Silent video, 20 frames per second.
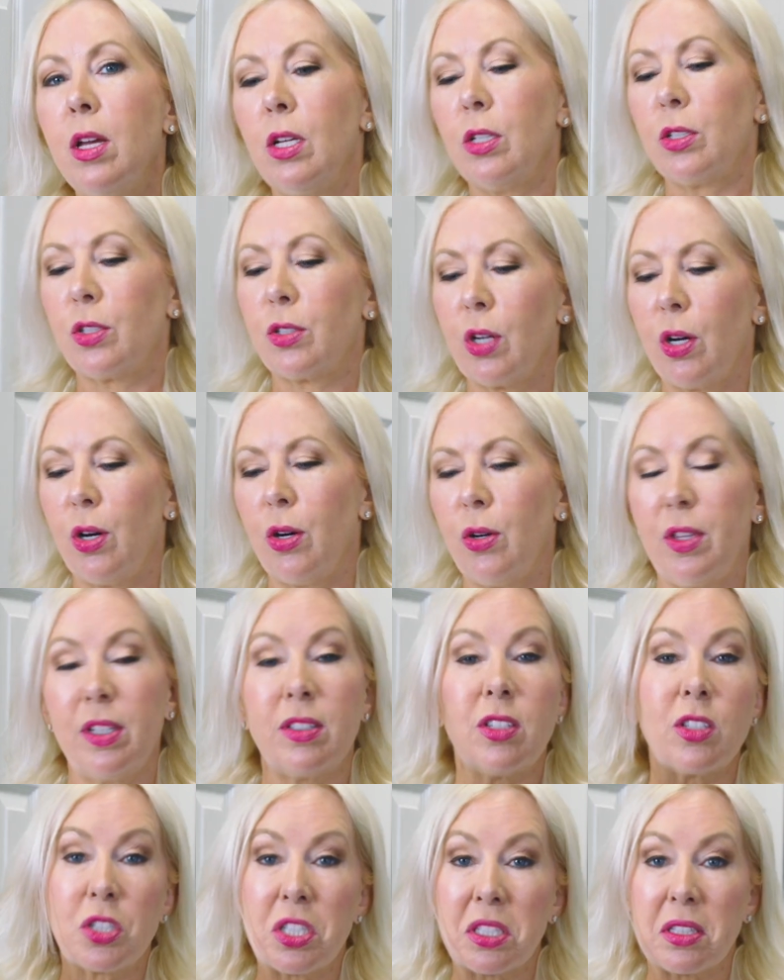So
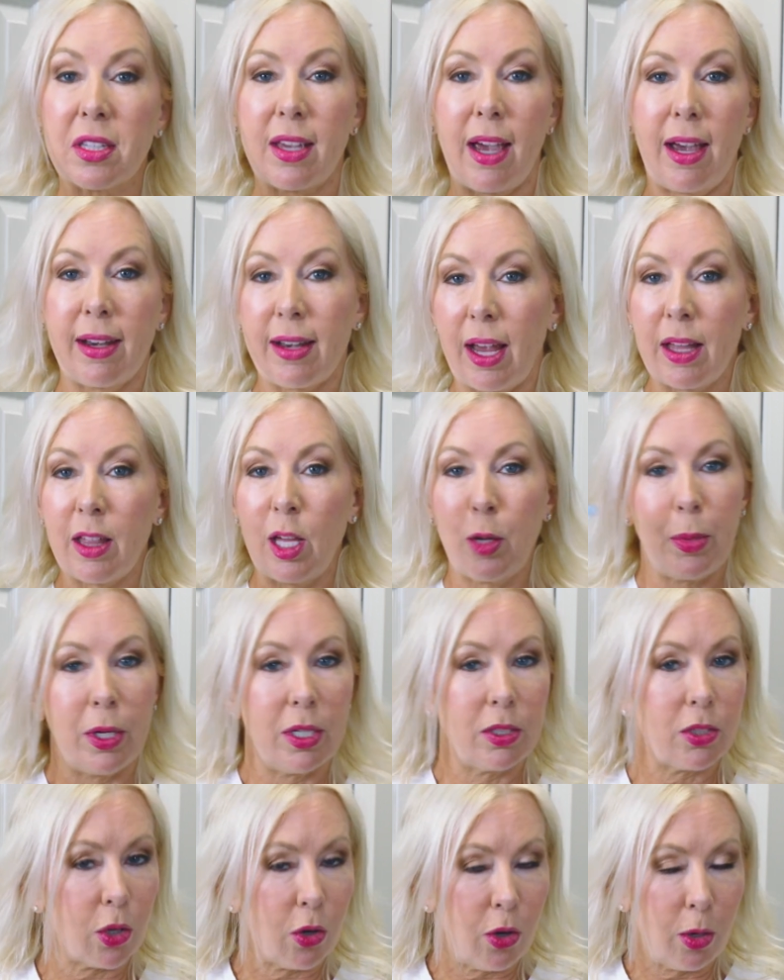this is just the kind I like,
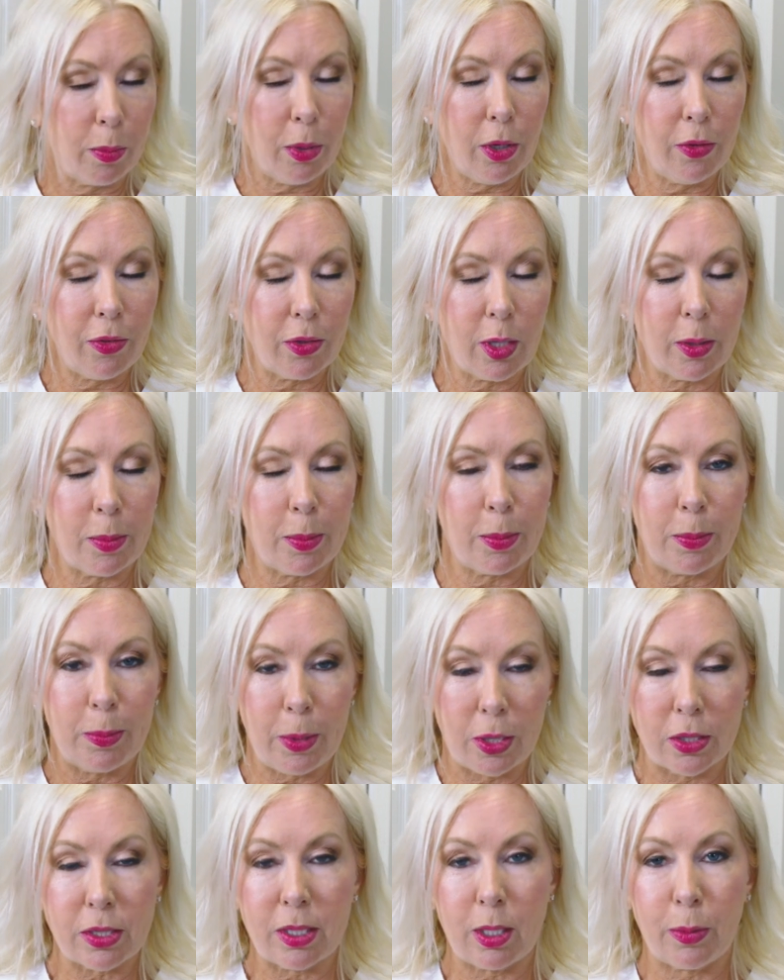but your own
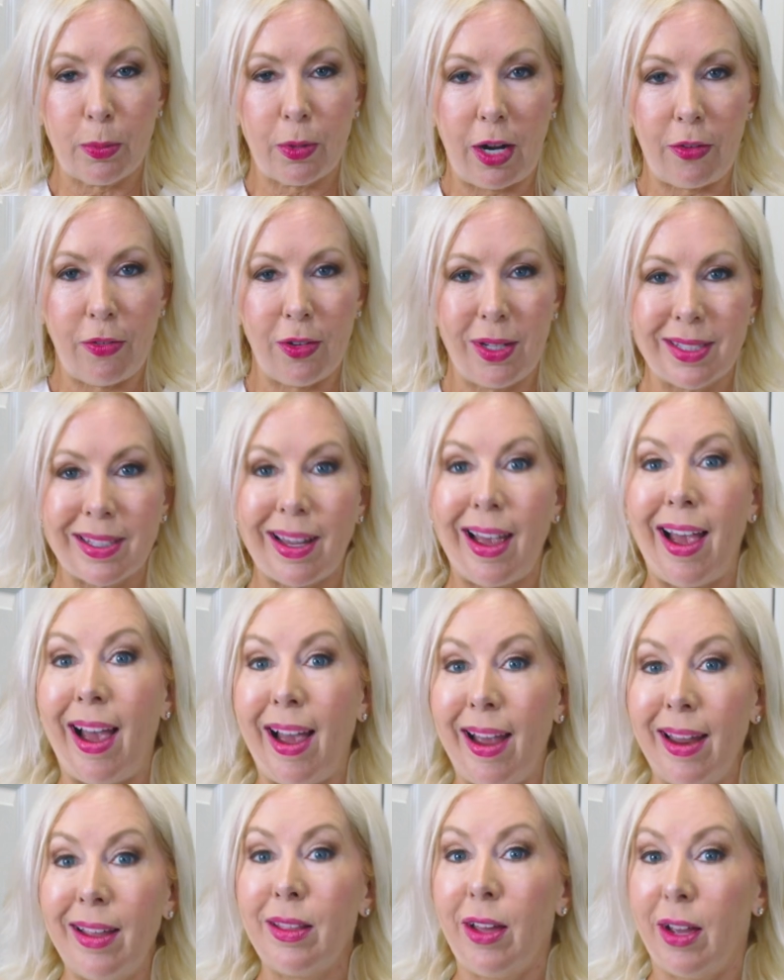personal preference.
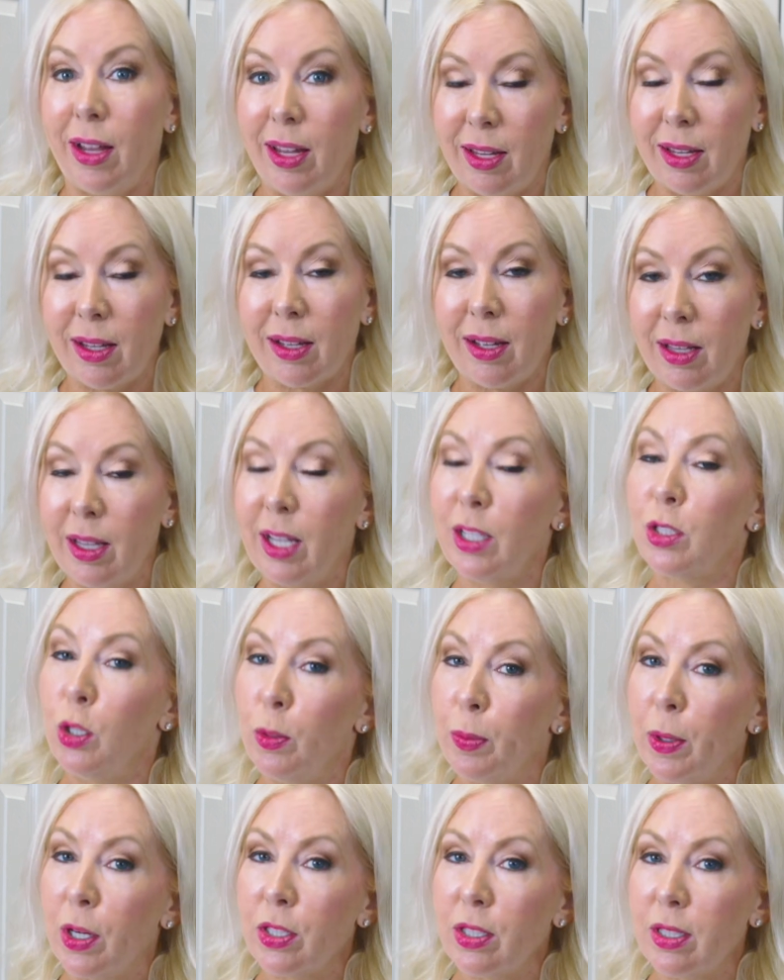I like electric
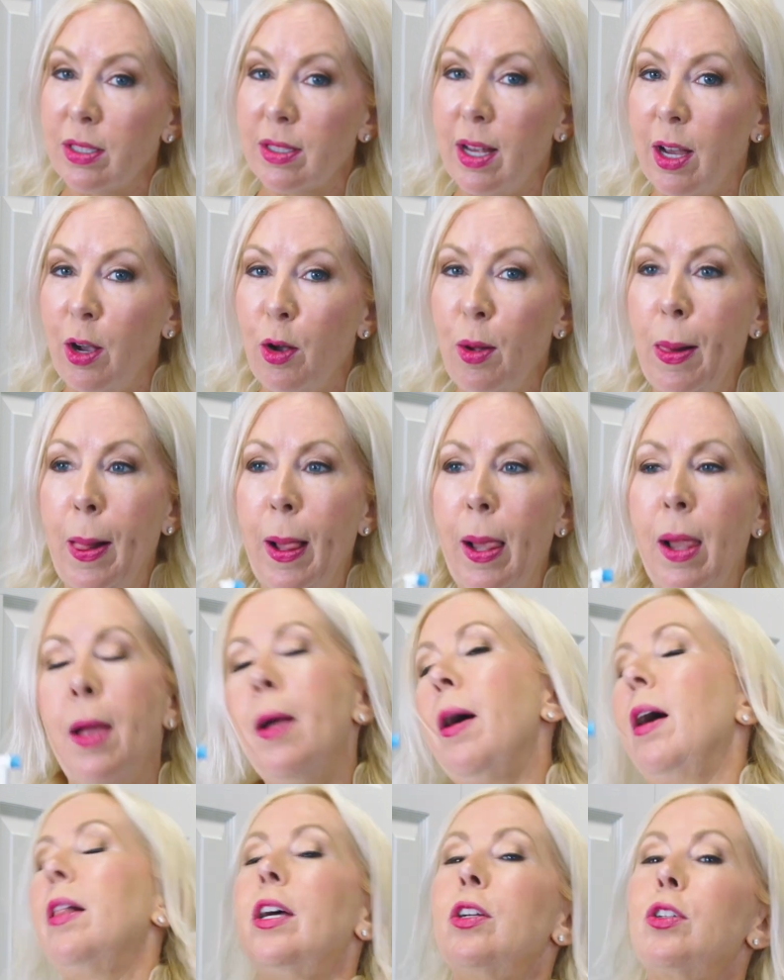toothbrushes now,
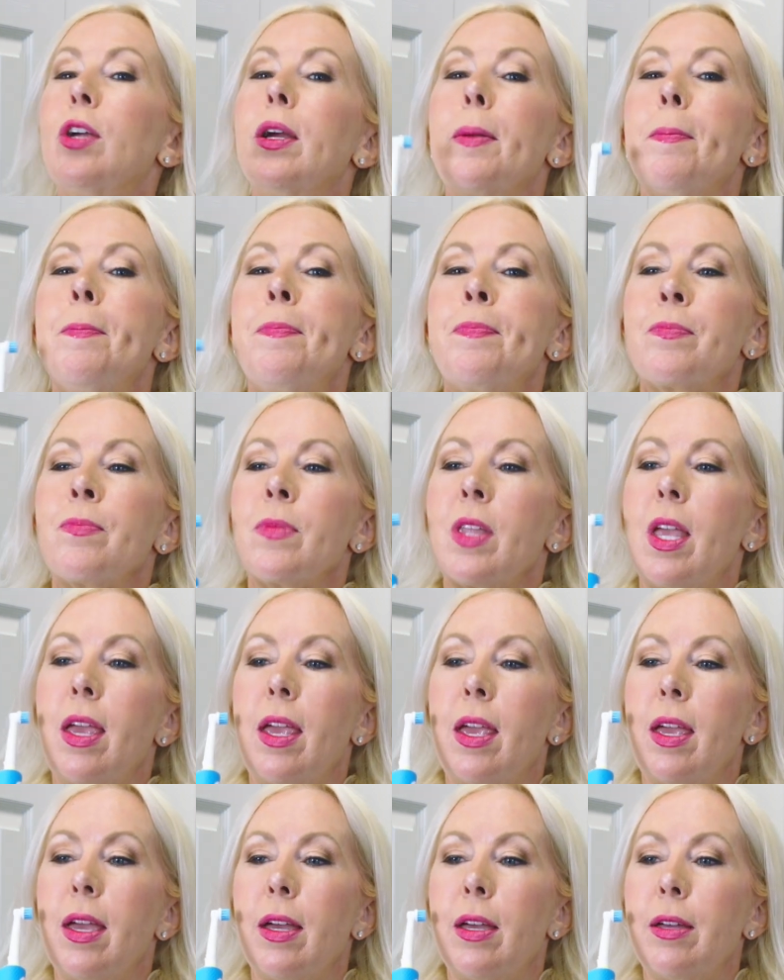electric.
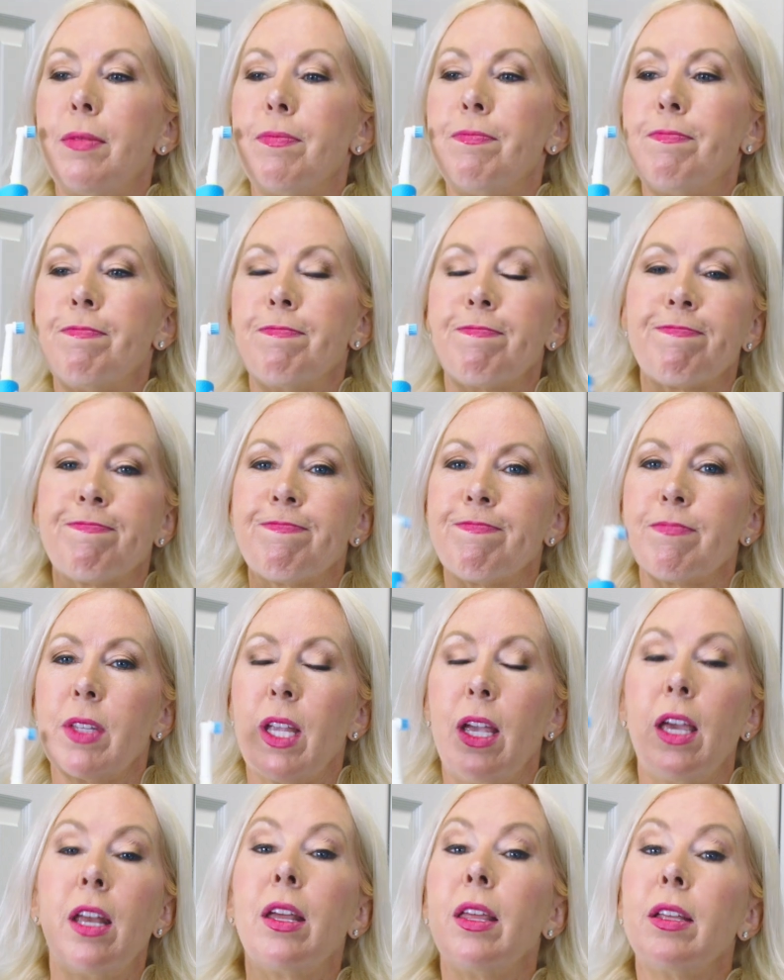And
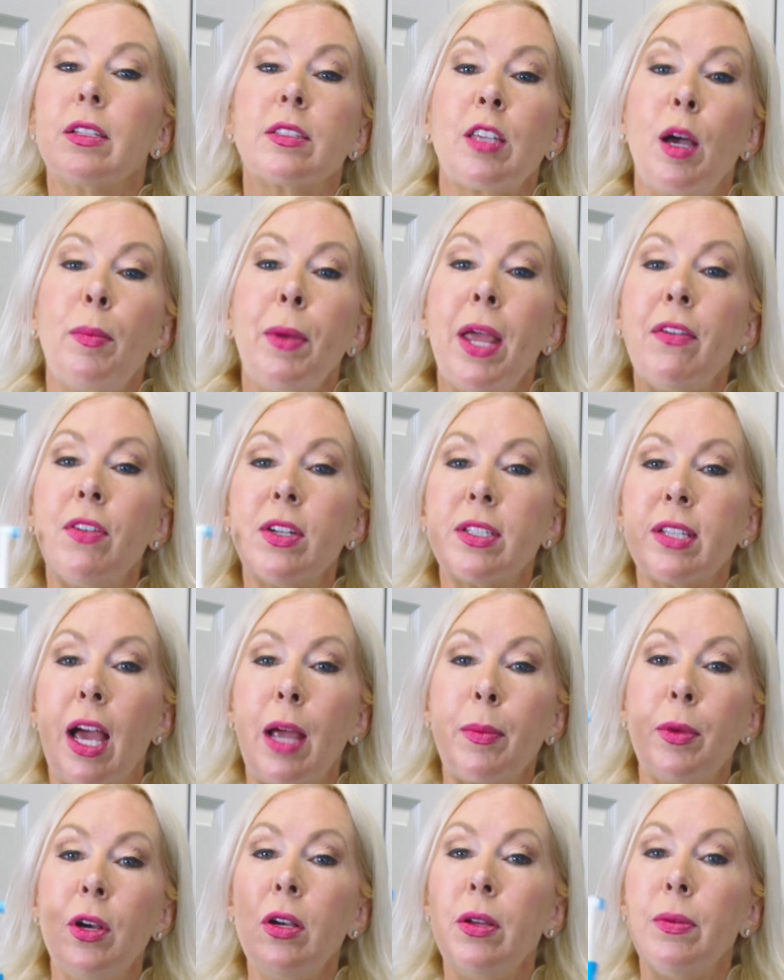some have a
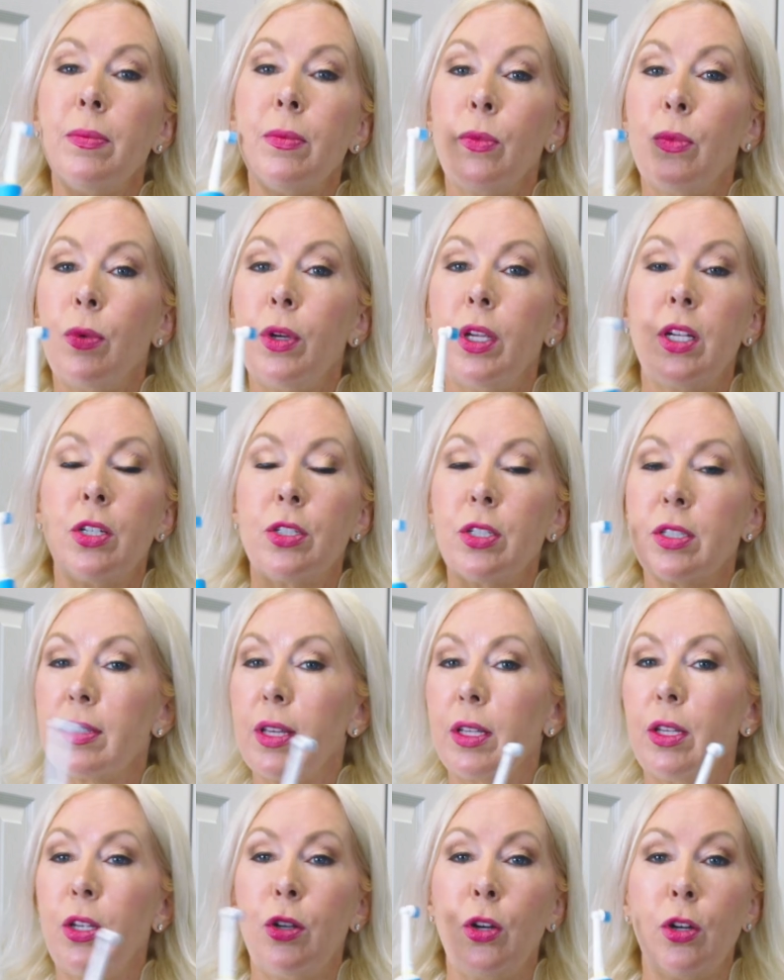timer where you can just
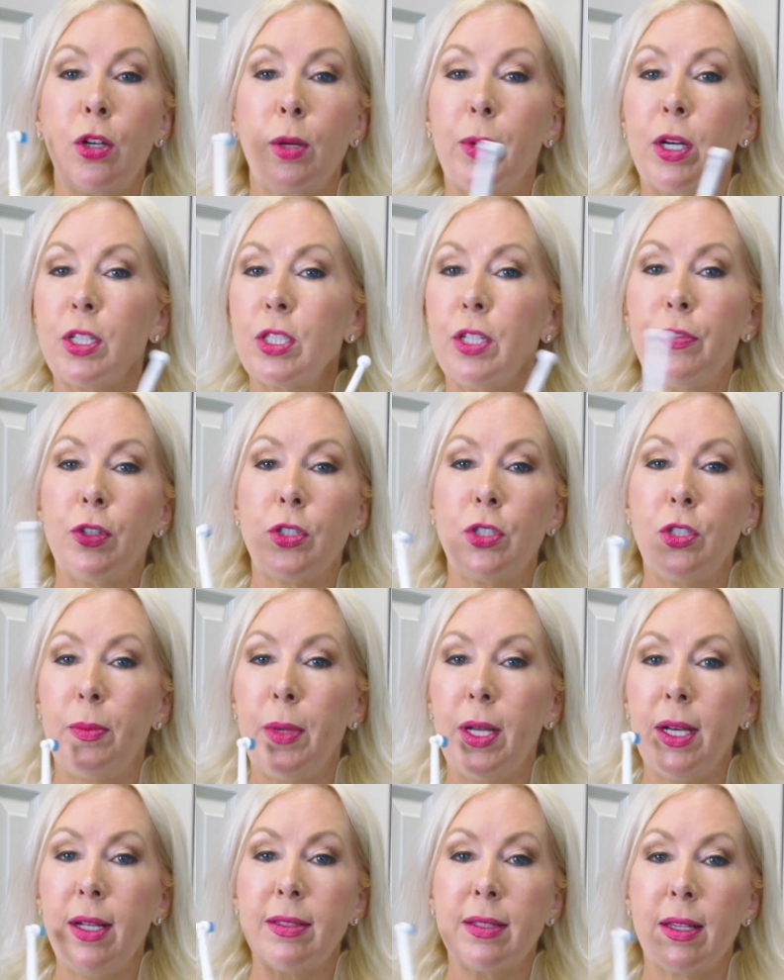you're brushing for 2
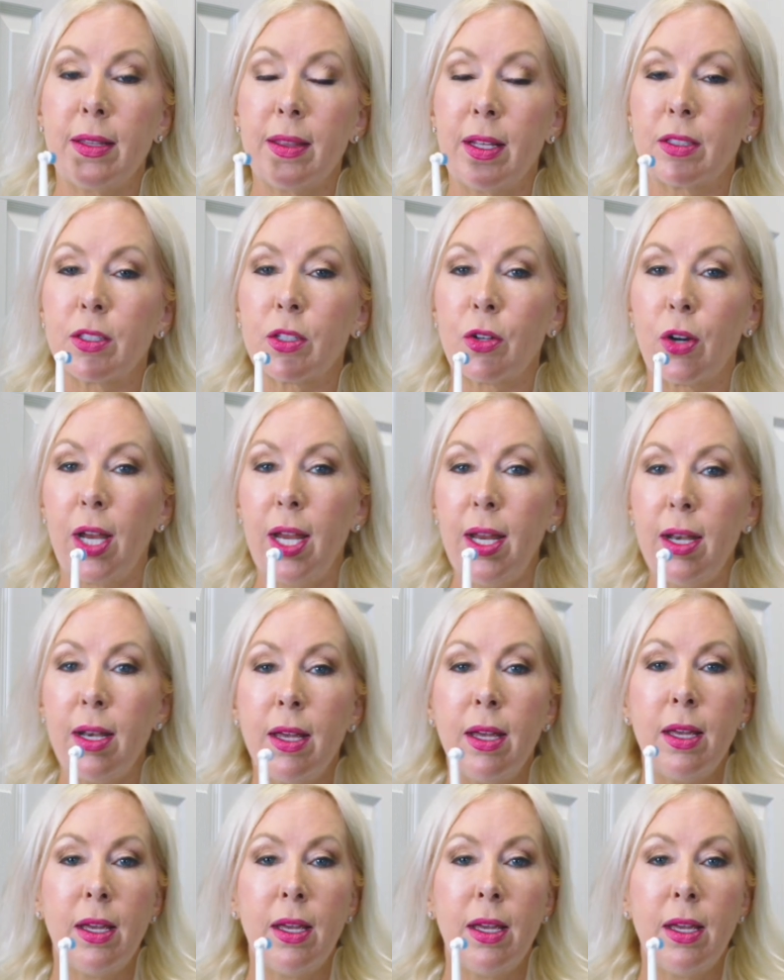minutes, and that's great.